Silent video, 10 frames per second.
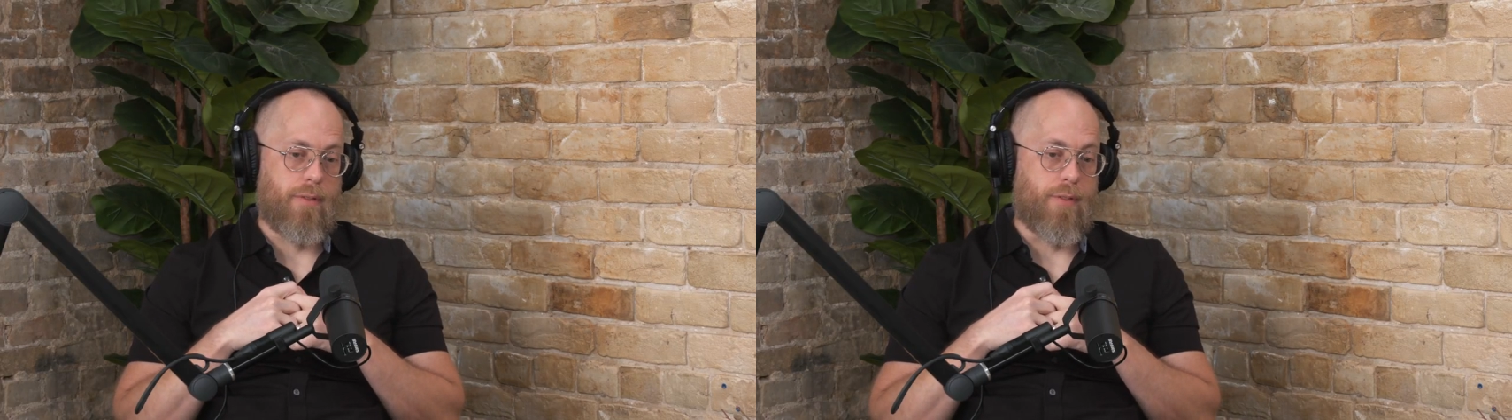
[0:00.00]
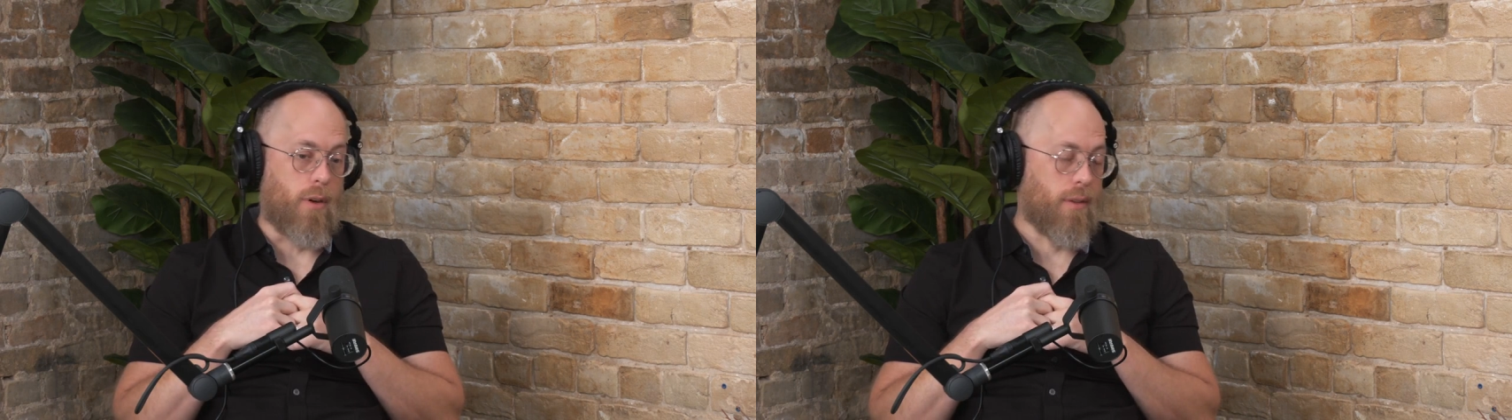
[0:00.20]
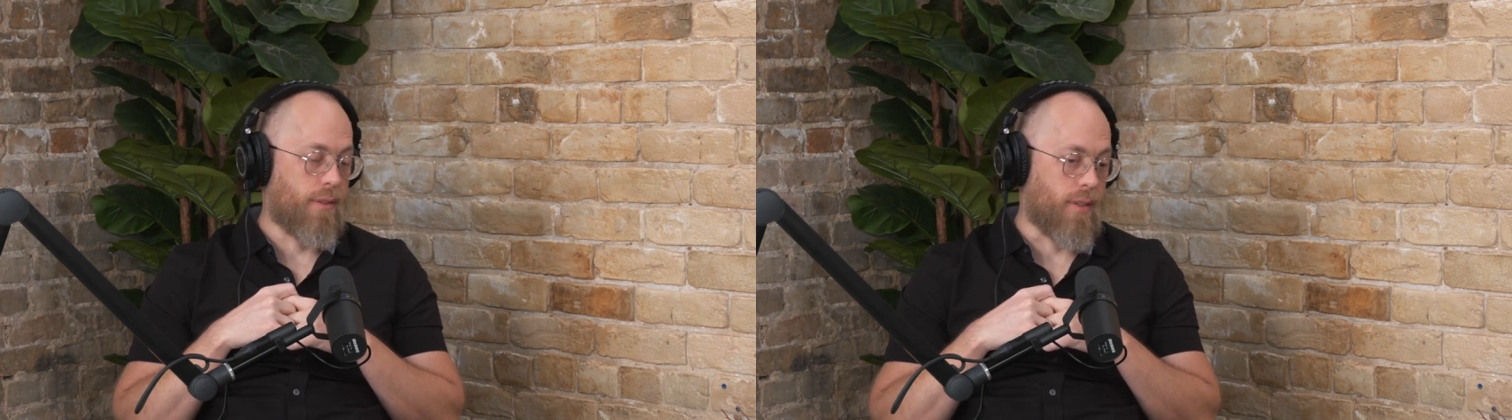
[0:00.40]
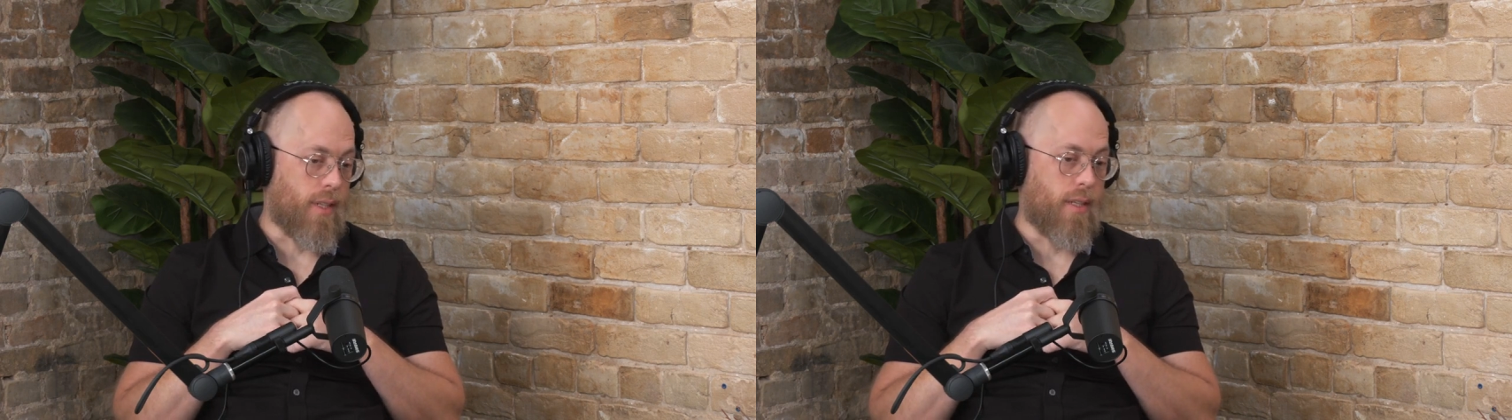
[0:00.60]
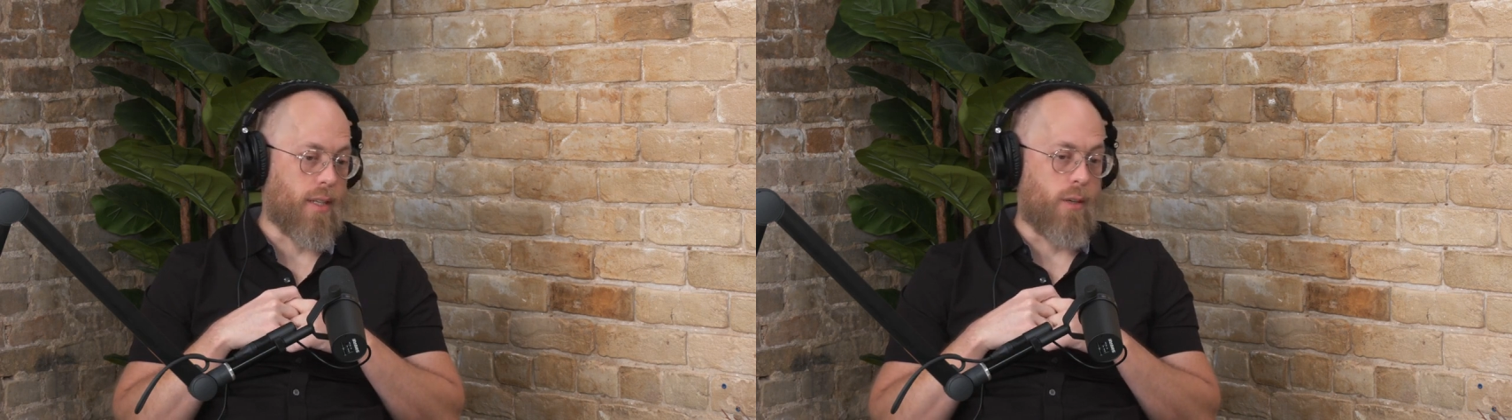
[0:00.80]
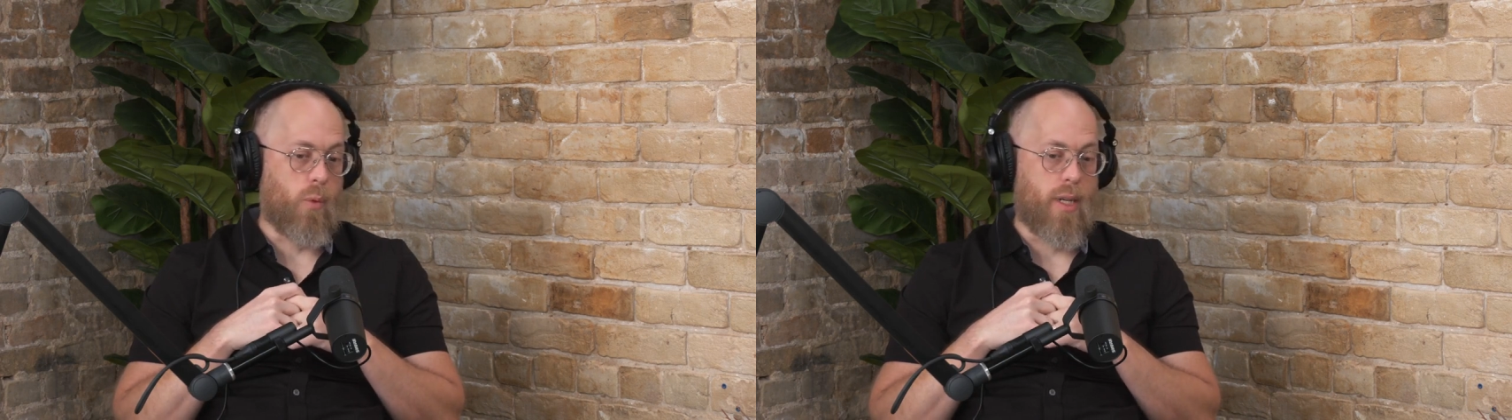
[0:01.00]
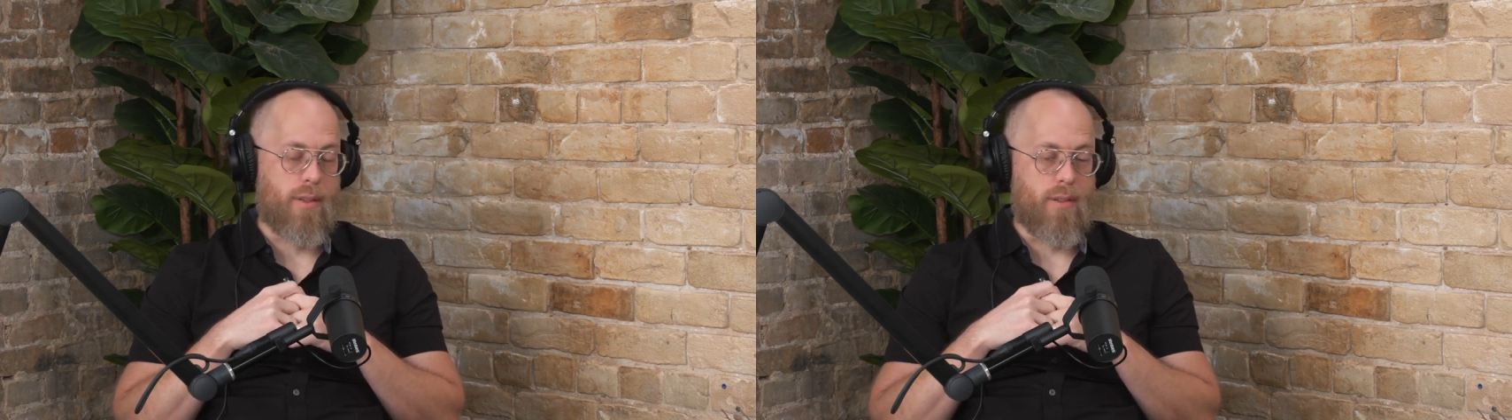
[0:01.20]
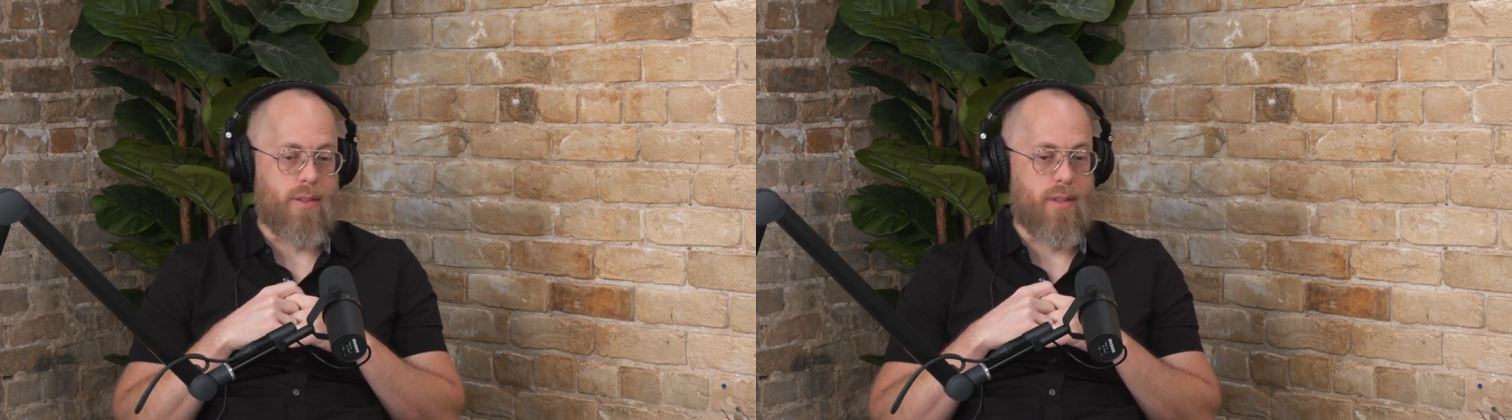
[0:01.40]
faults and
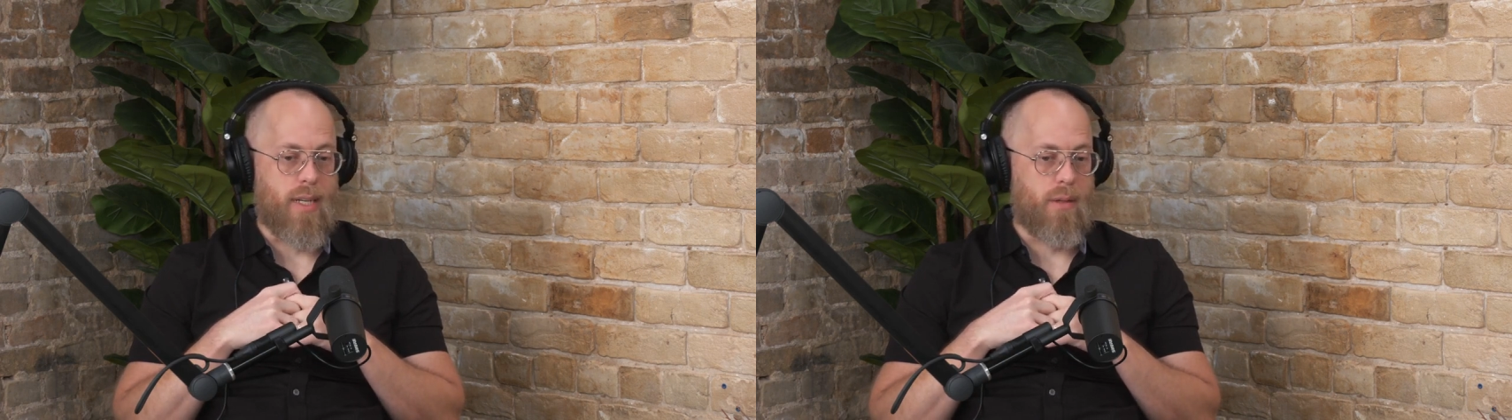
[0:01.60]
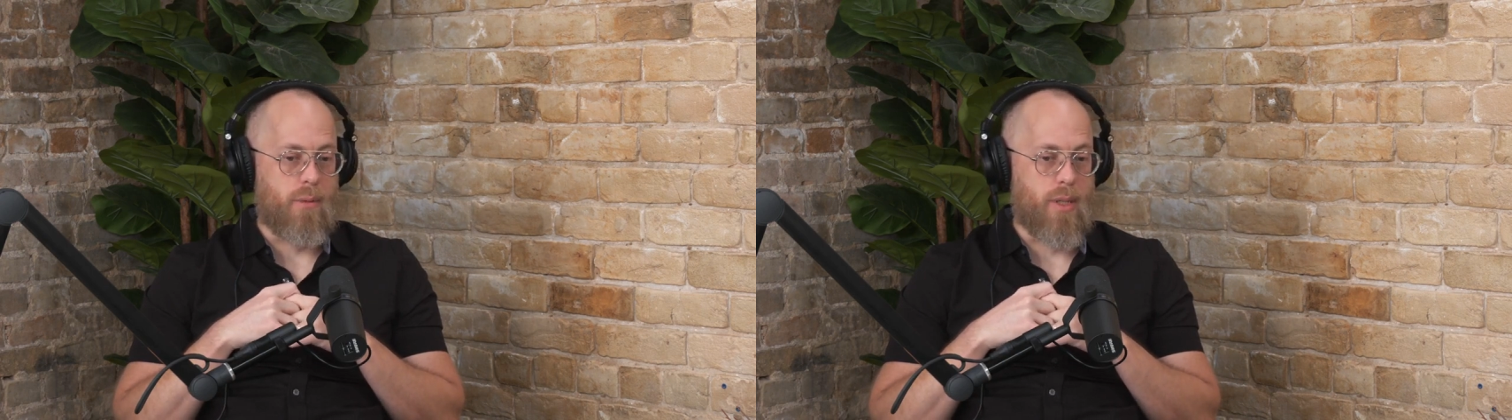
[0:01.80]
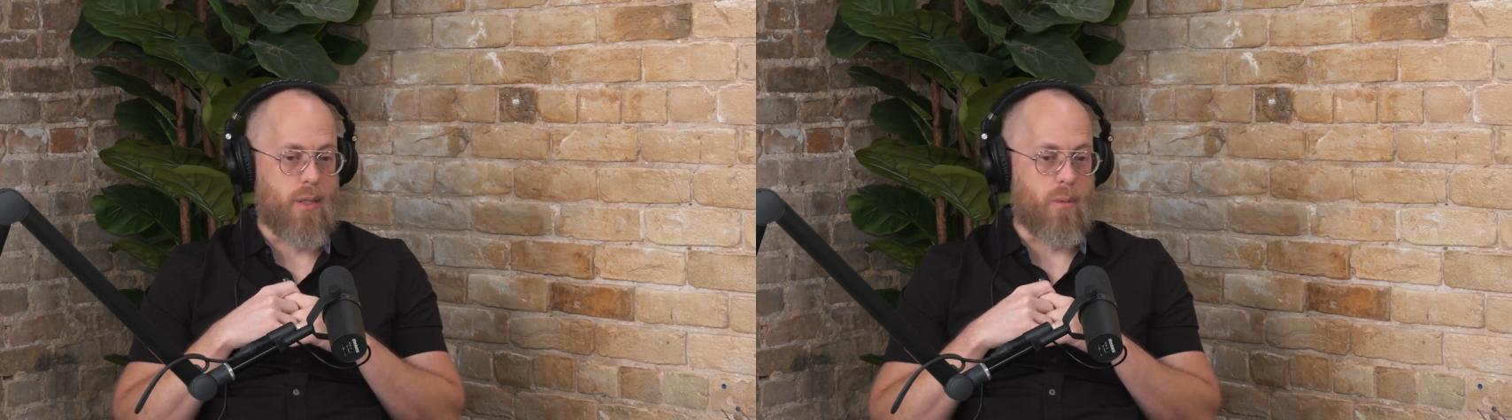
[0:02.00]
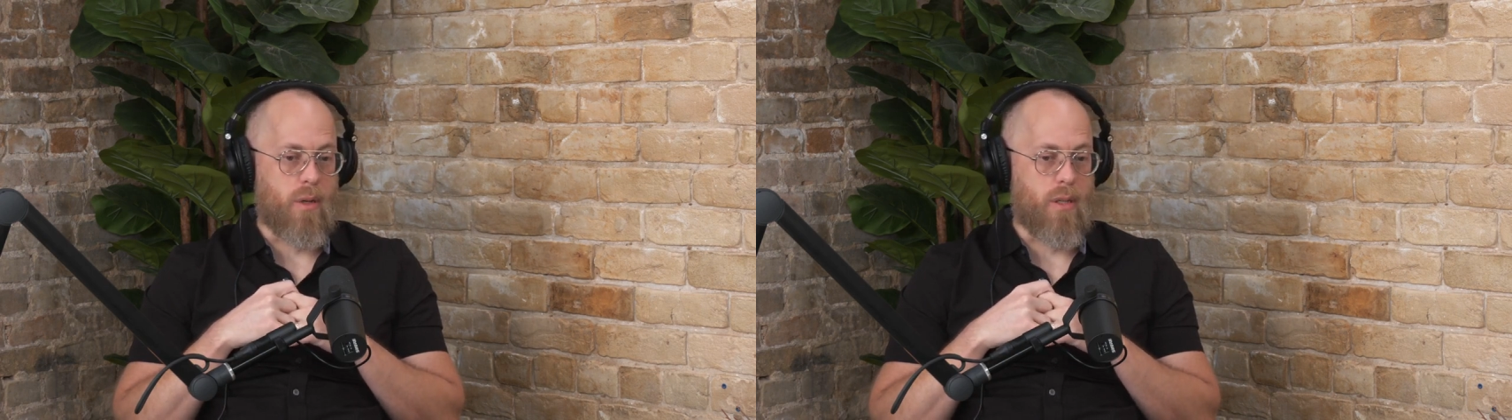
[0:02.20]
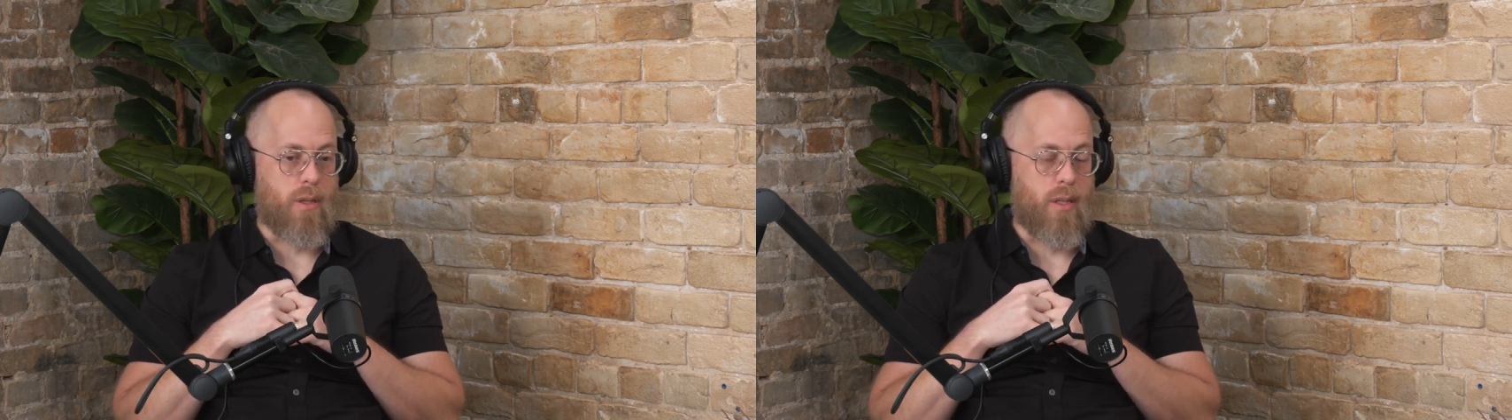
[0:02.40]
weaknesses that we need to work on,